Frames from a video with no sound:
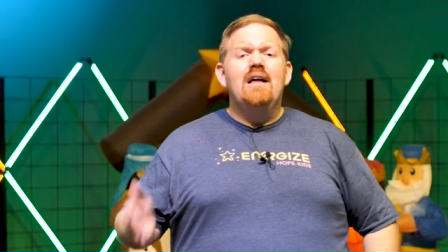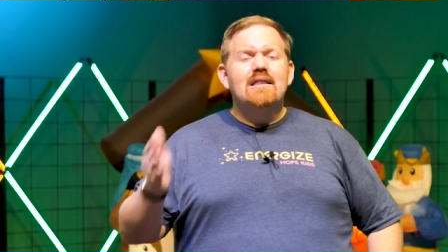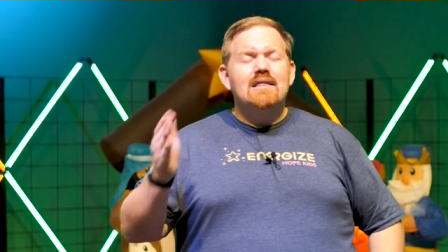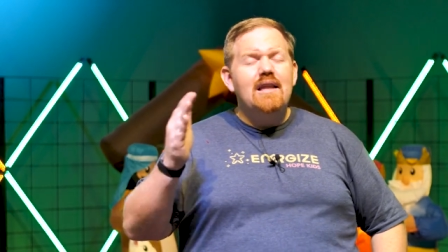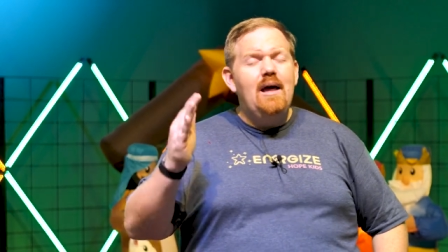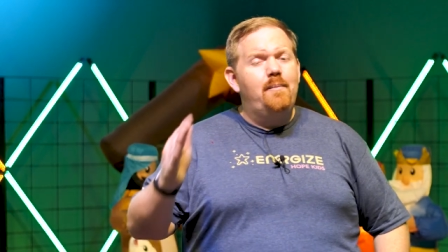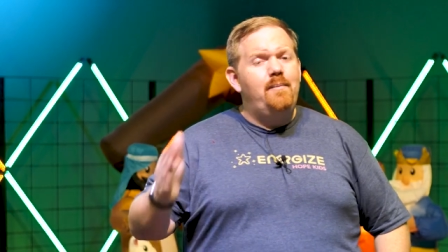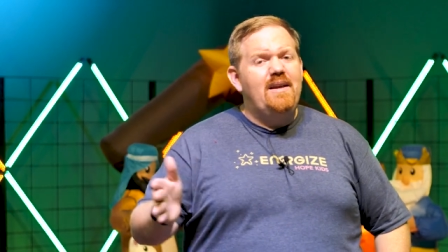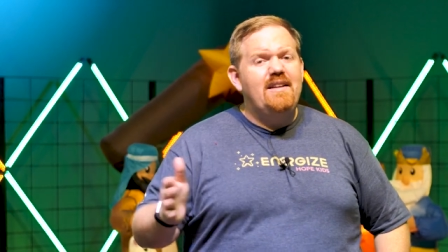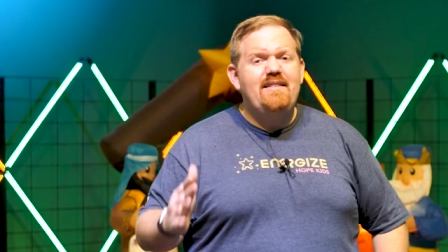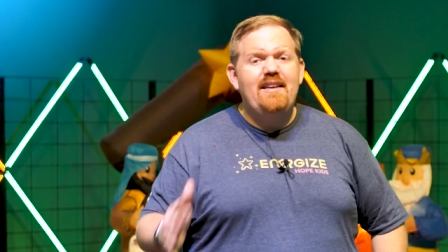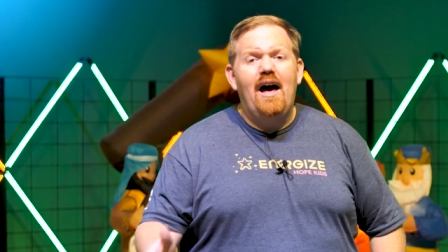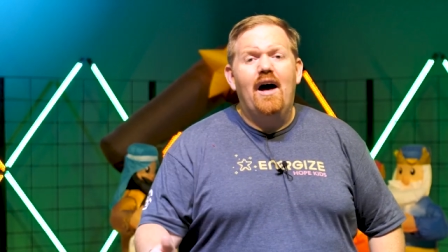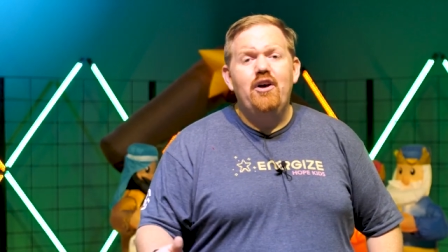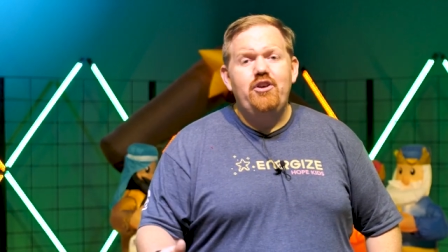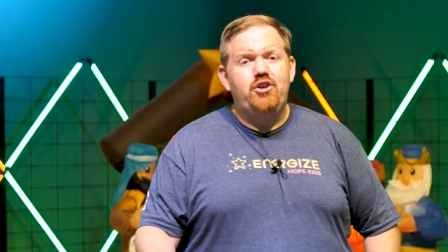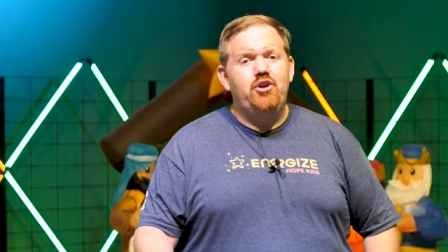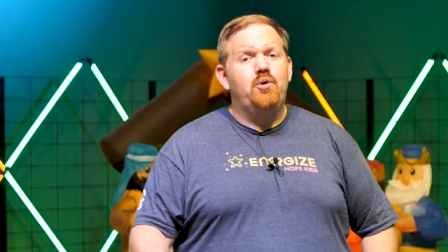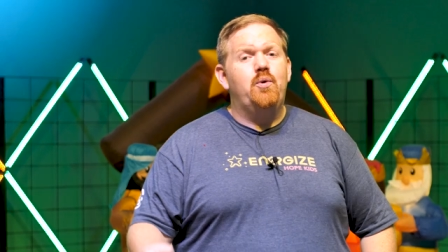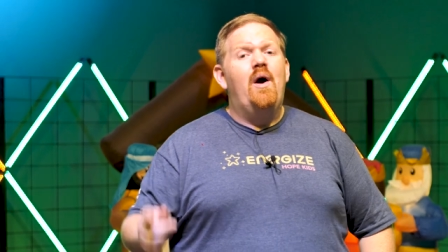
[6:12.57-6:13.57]
Let me
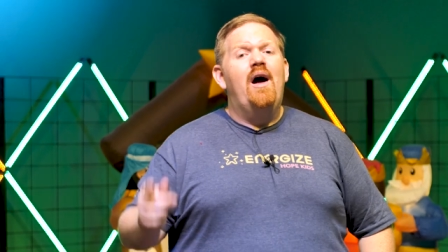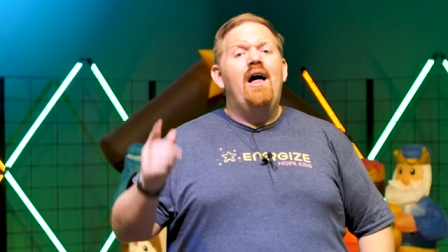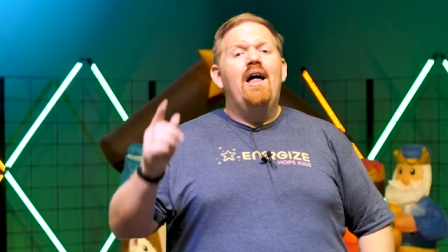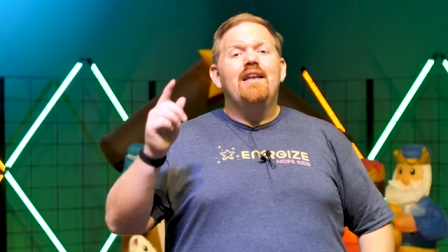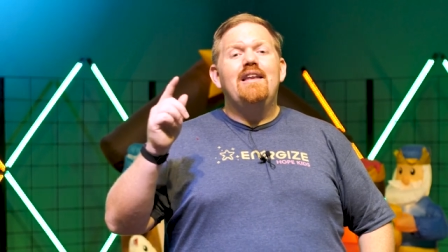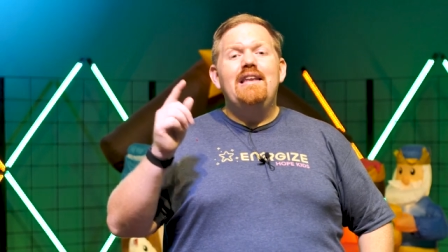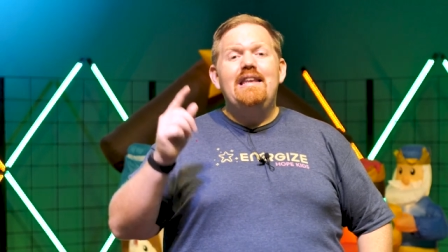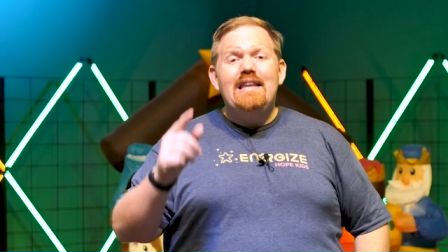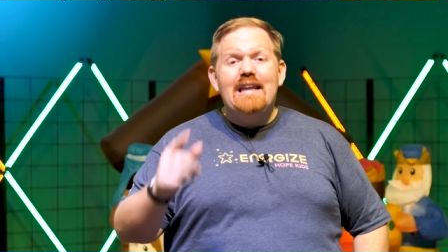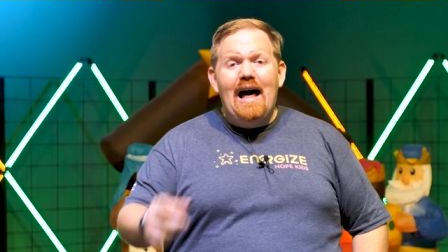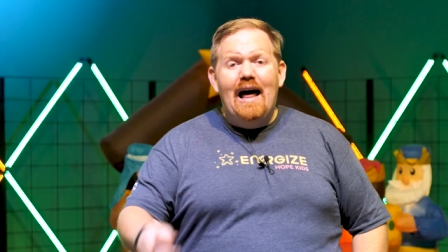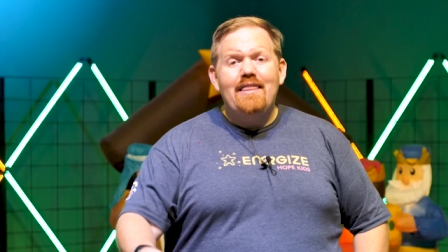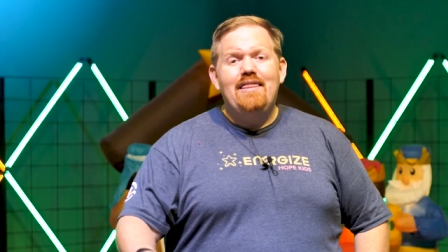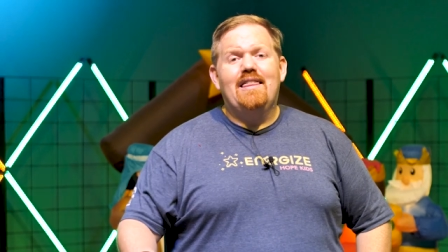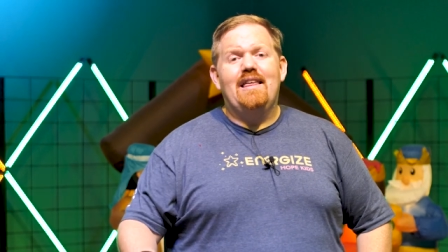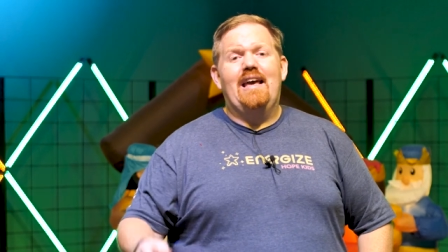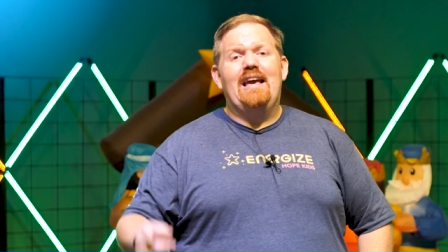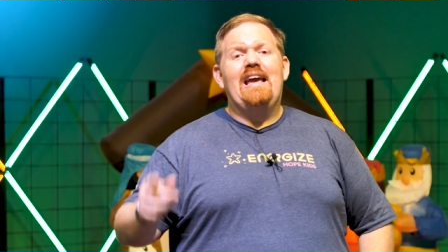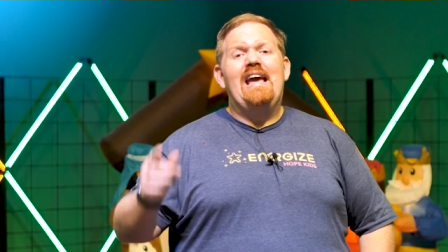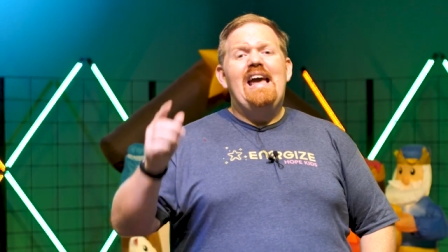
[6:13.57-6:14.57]
tell you,
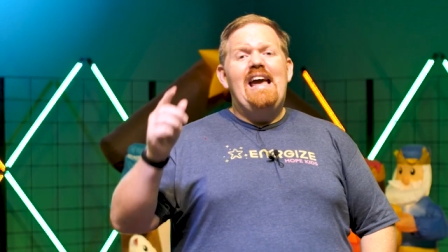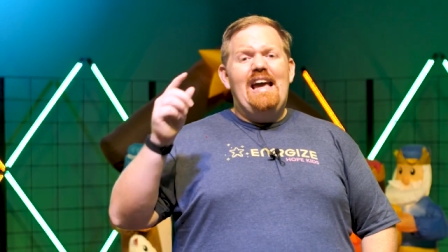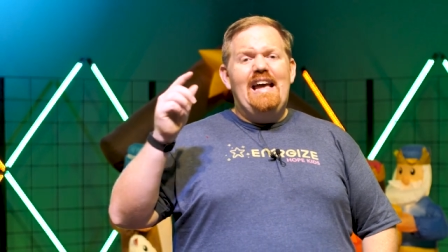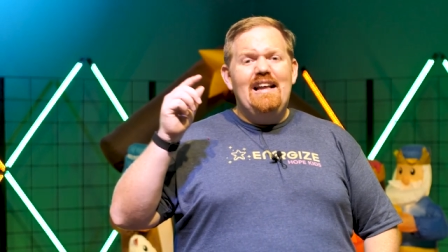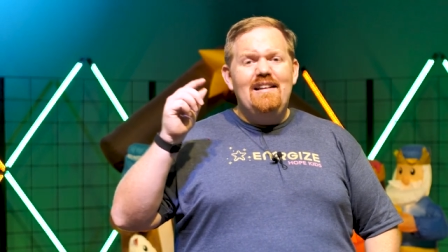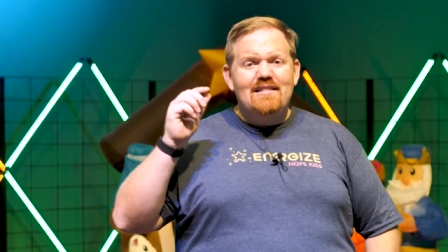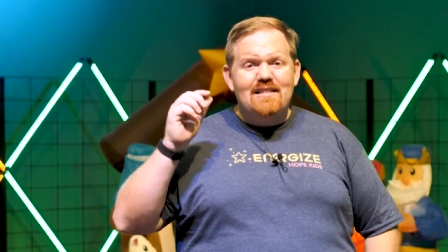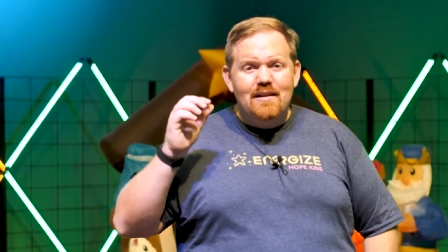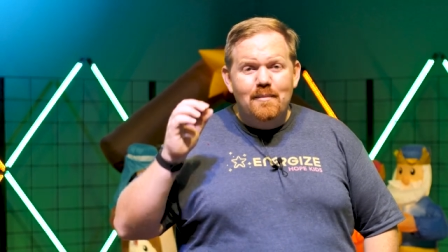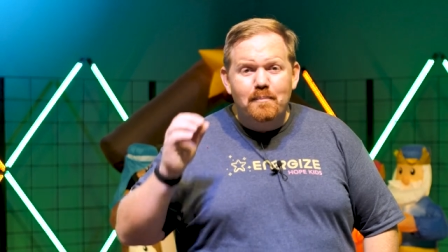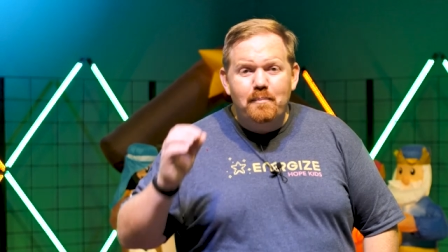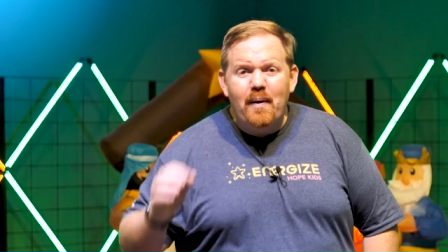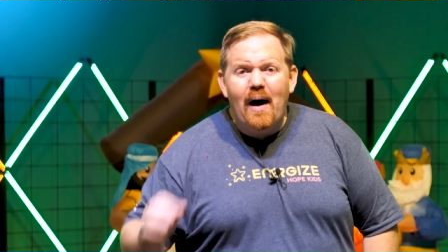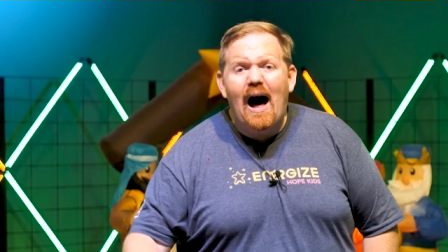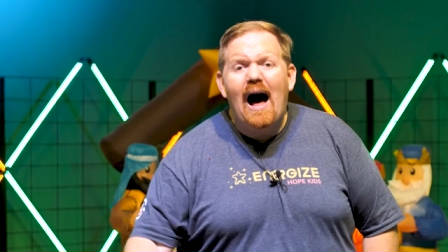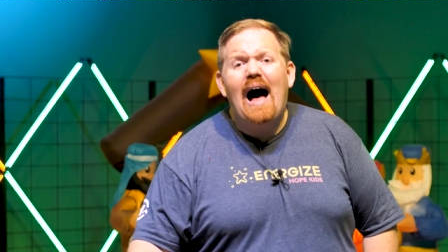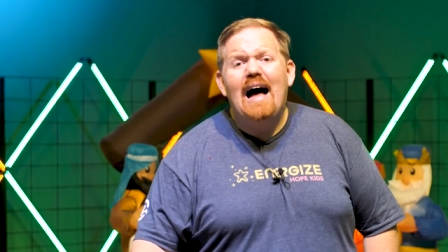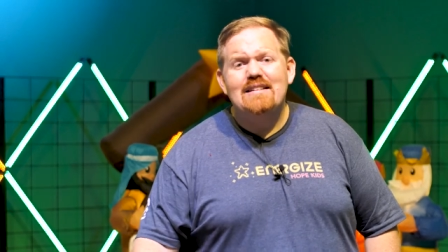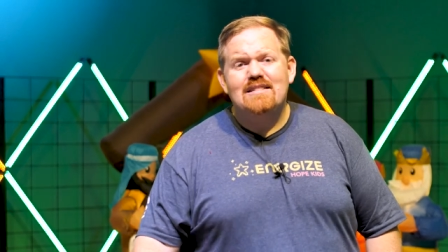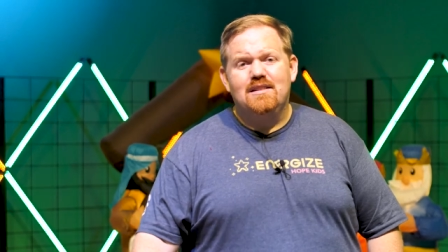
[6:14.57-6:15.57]
nothing is
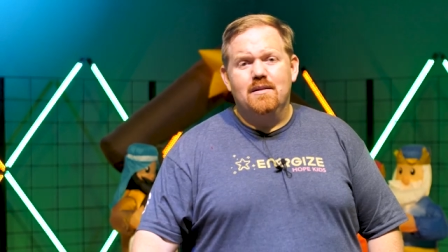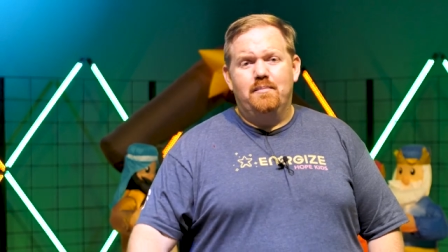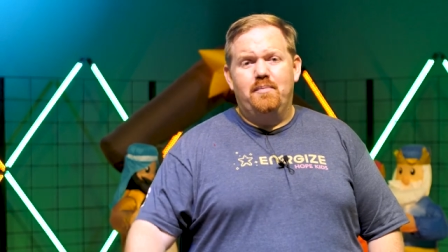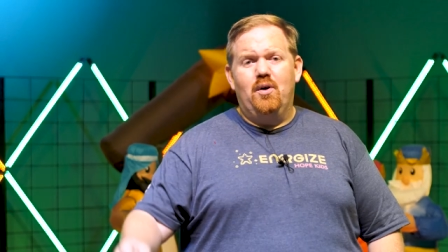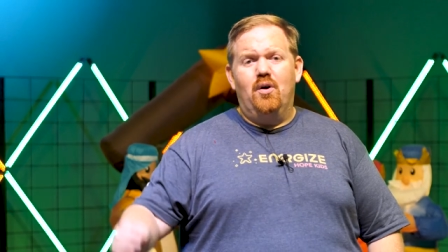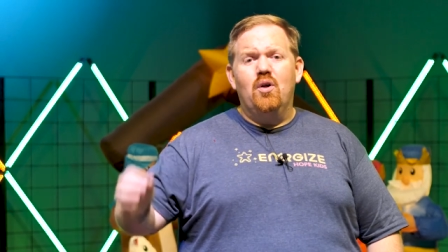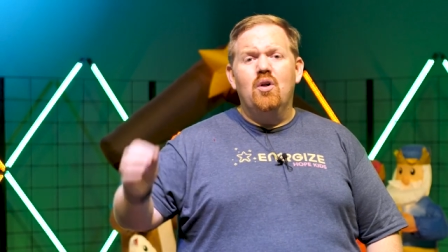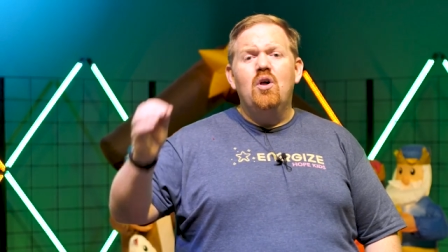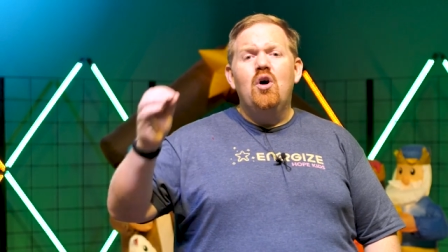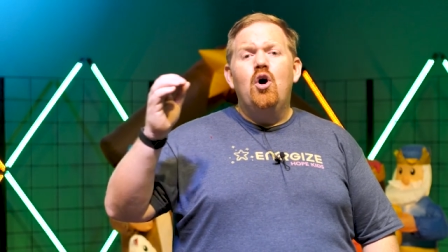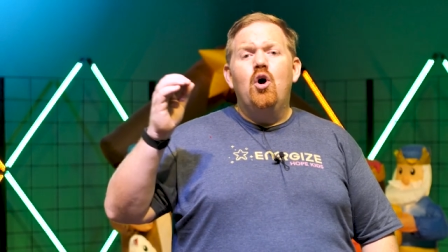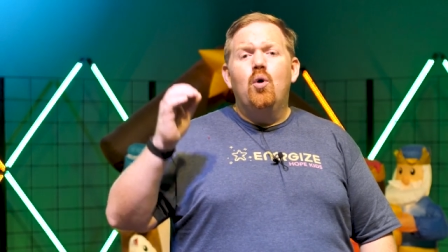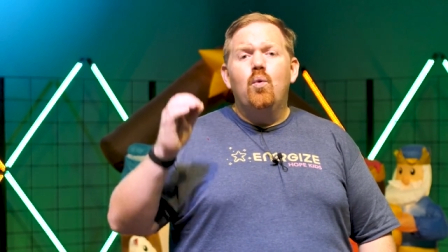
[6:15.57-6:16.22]
impossible